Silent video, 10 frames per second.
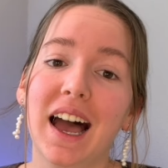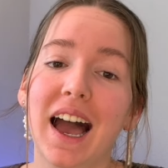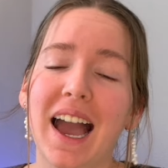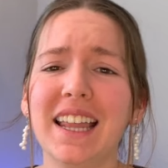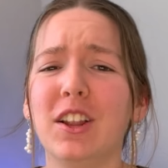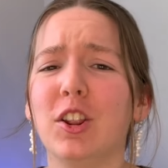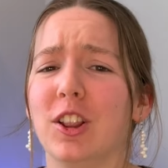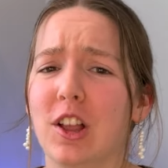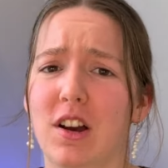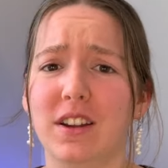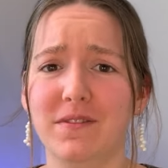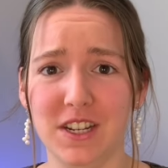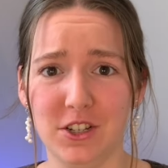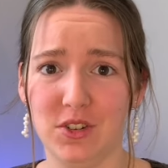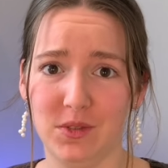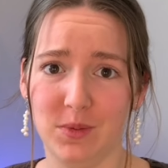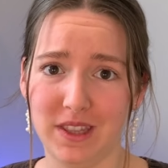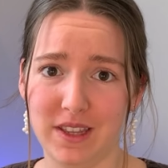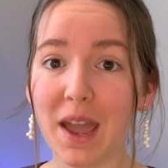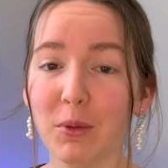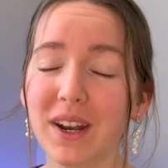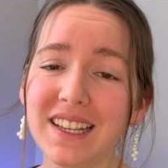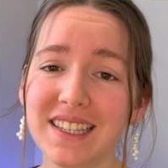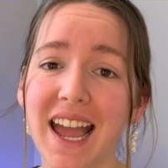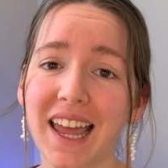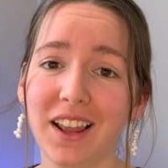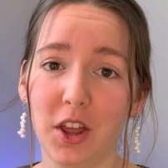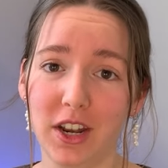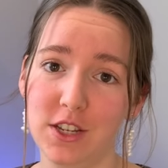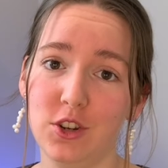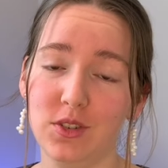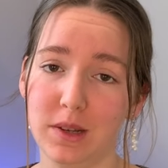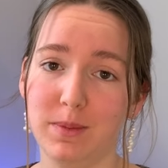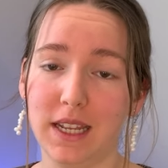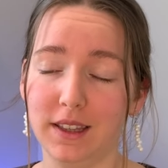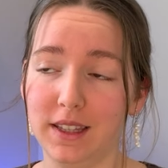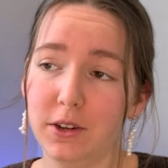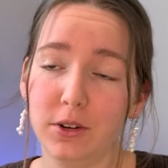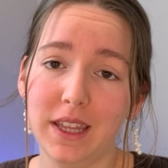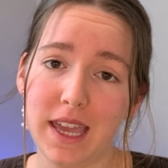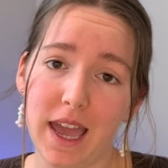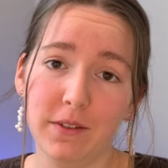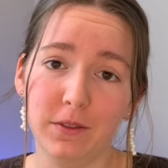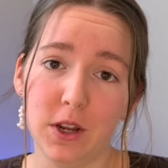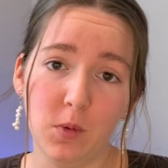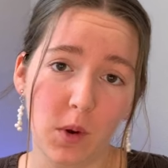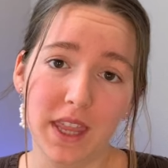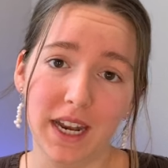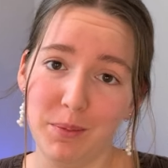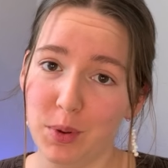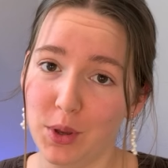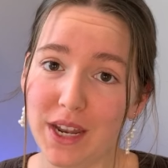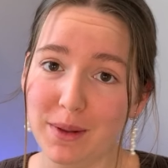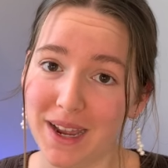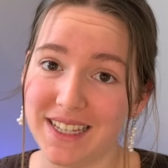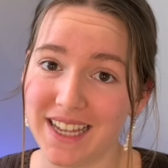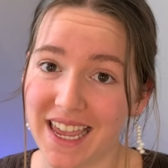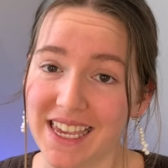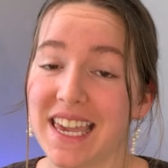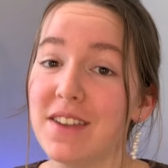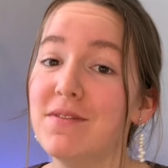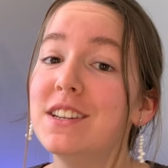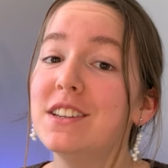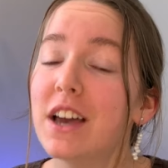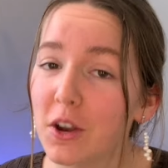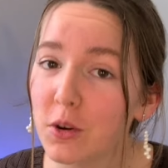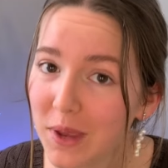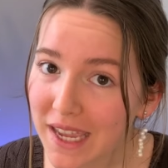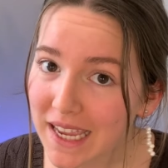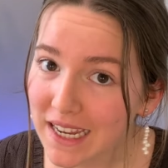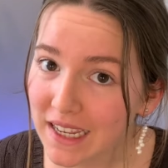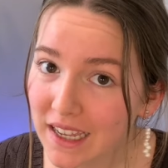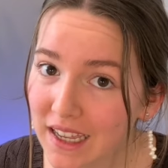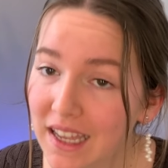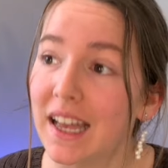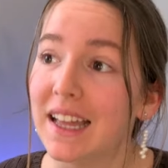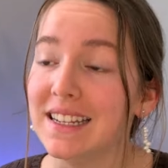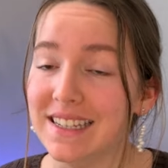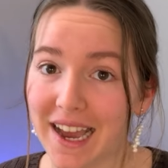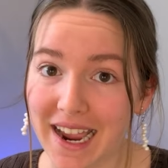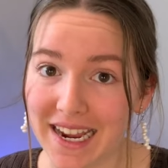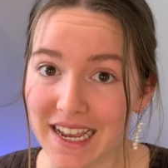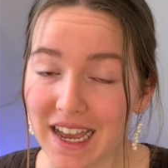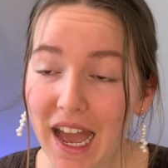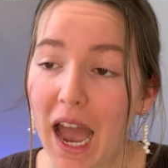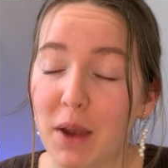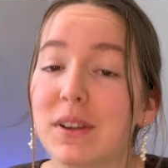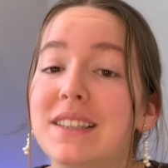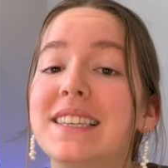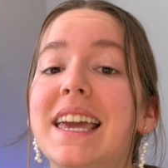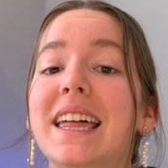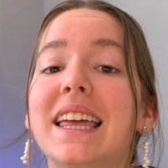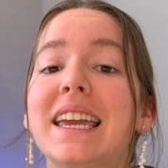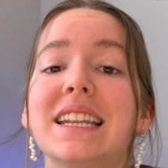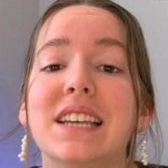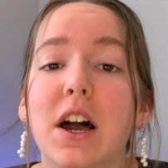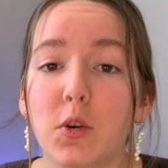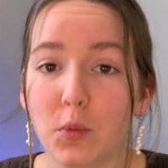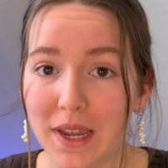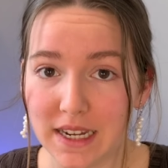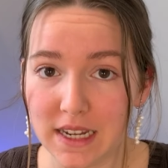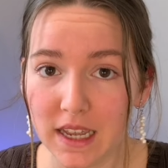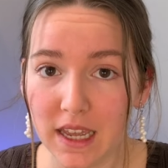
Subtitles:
I had a lot of issues with them. And when I say I had a lot of issues, I mean literally every one that I put in my tank, even duckweed, died. I was killing duckweed.